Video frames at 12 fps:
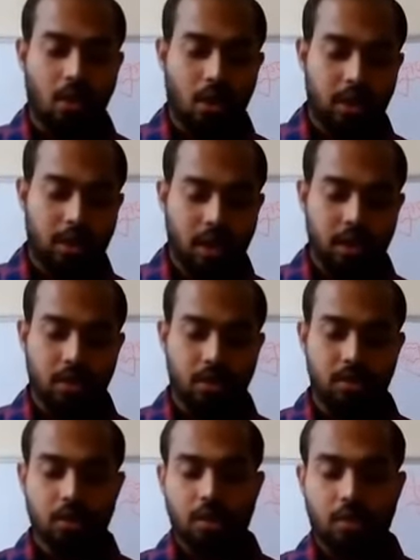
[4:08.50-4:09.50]
Arthur
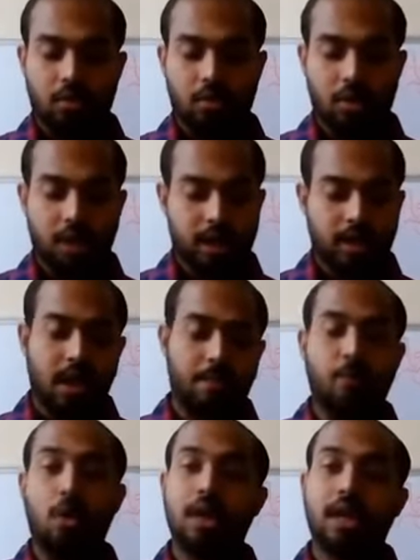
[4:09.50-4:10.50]
Young conducted
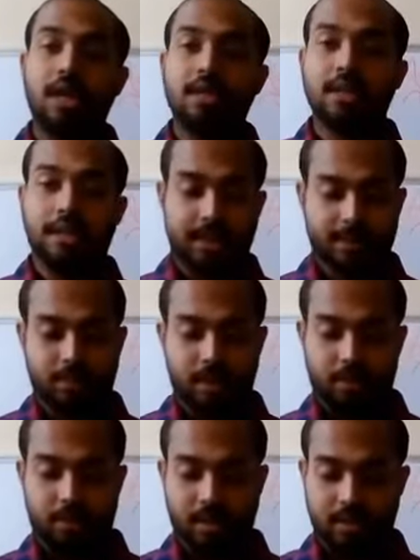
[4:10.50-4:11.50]
a pot culture
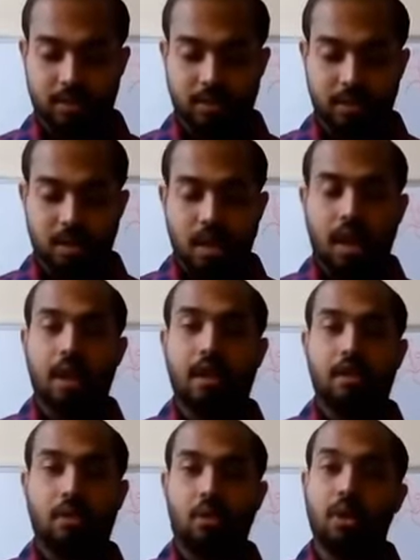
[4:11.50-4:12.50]
experiment
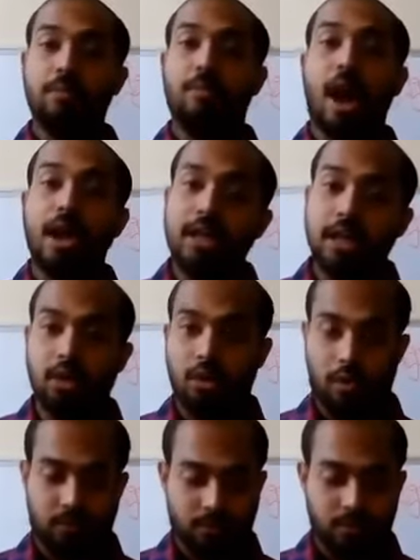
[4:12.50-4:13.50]
on barley
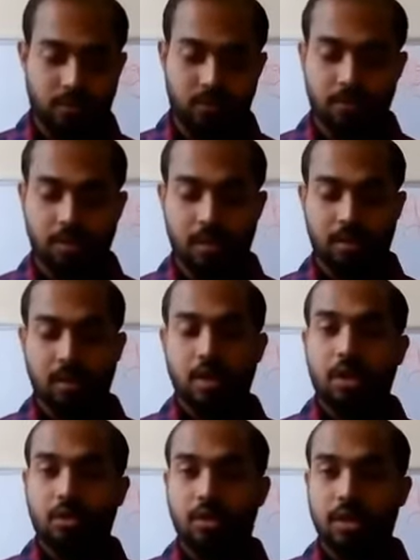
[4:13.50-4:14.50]
crop.
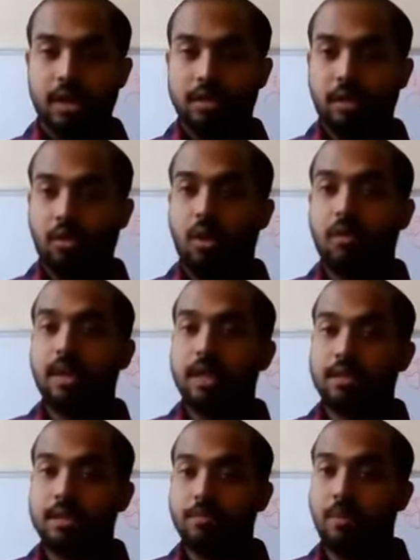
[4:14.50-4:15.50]
Note that the crop,
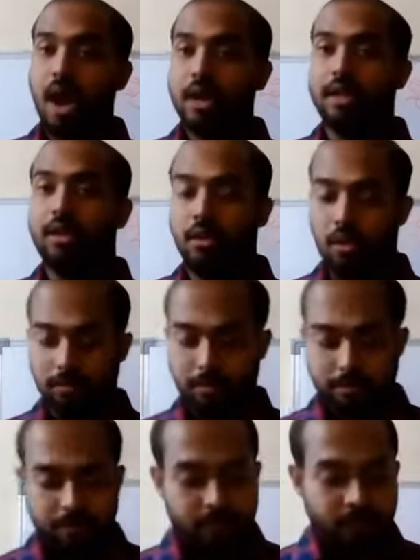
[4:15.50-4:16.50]
that is the barley crop,
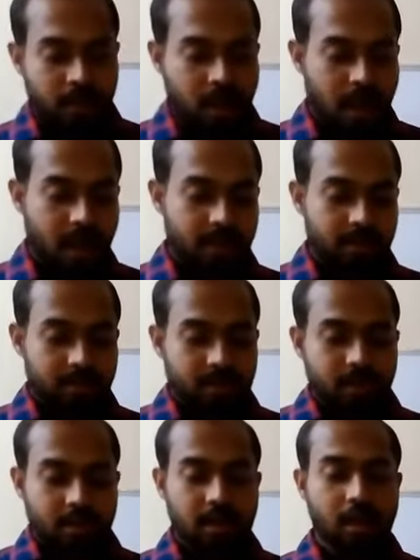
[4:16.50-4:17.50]
and
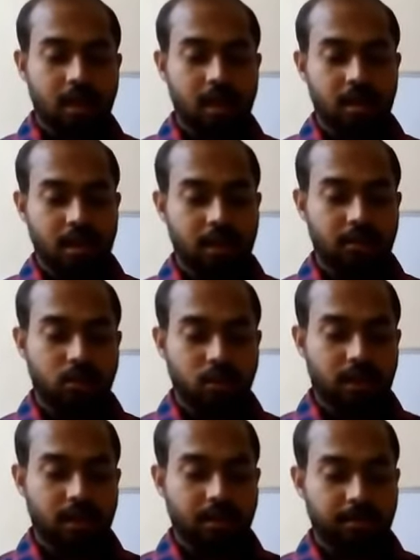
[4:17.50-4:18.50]
he
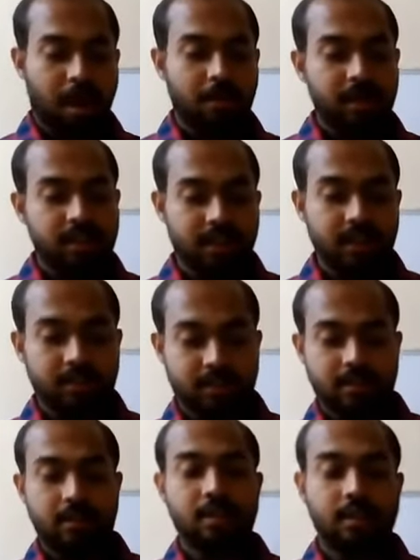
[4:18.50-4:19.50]
published his
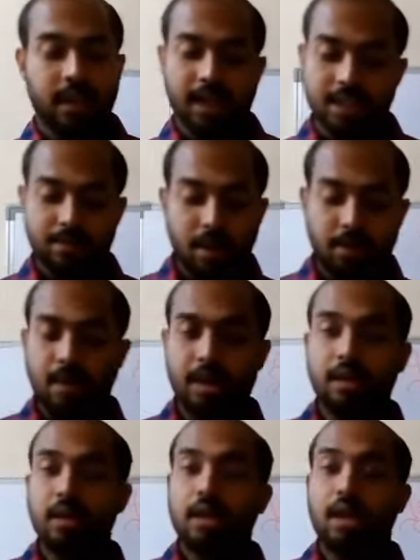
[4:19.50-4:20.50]

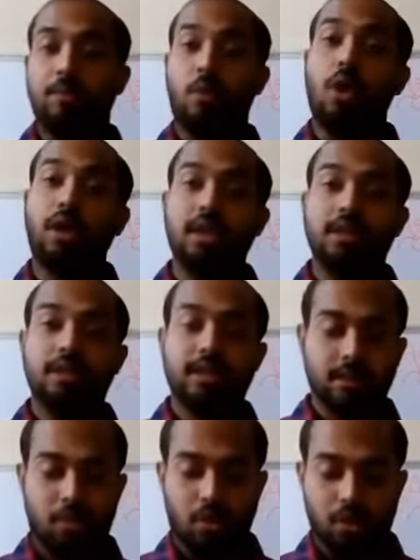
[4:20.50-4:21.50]
experiment in
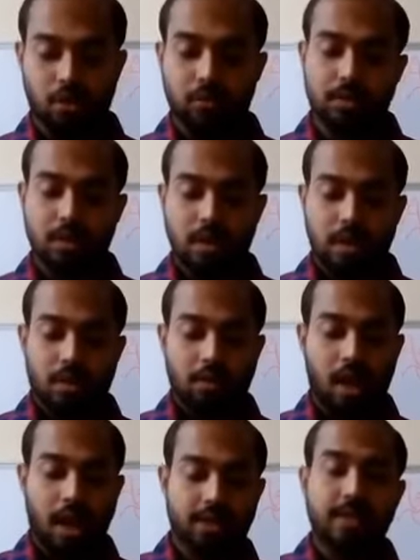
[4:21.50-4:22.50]
46 volumes
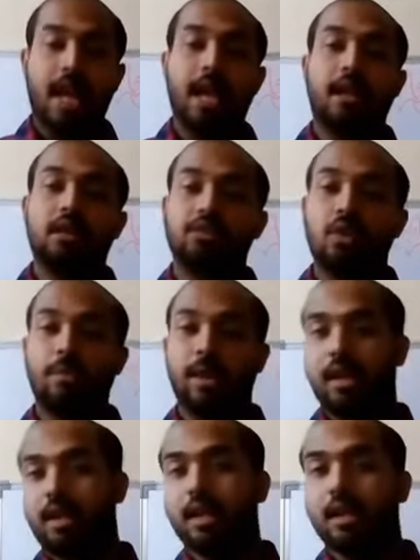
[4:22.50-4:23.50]
as Annals of
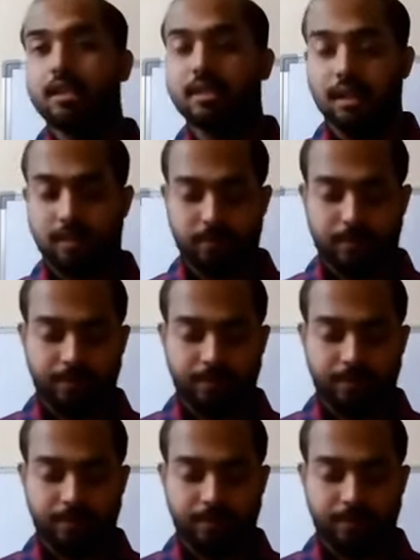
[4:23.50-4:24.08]
Agriculture.